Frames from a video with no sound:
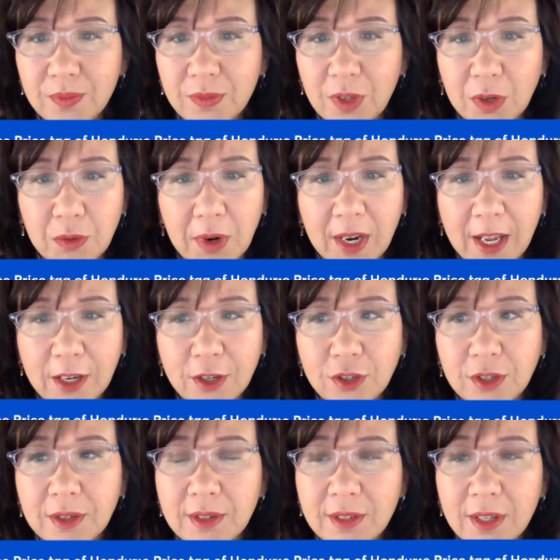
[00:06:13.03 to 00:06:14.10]

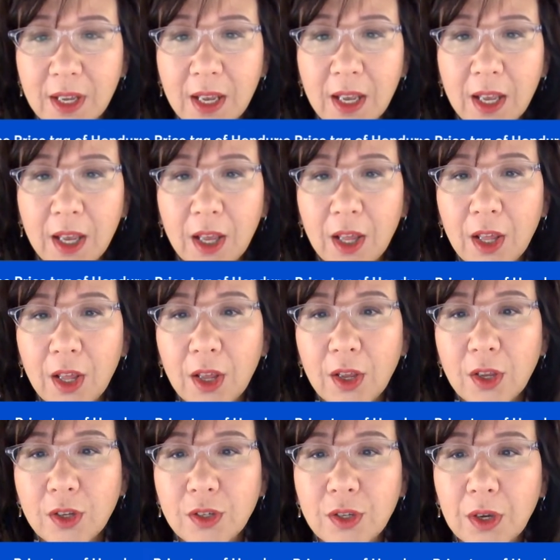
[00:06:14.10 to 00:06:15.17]
relations.
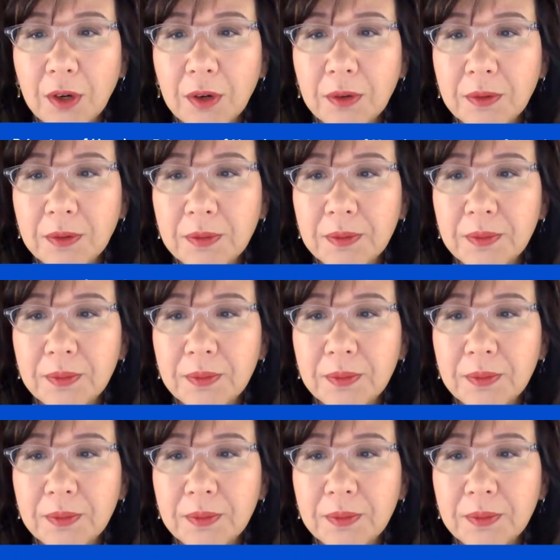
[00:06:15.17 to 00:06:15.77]
So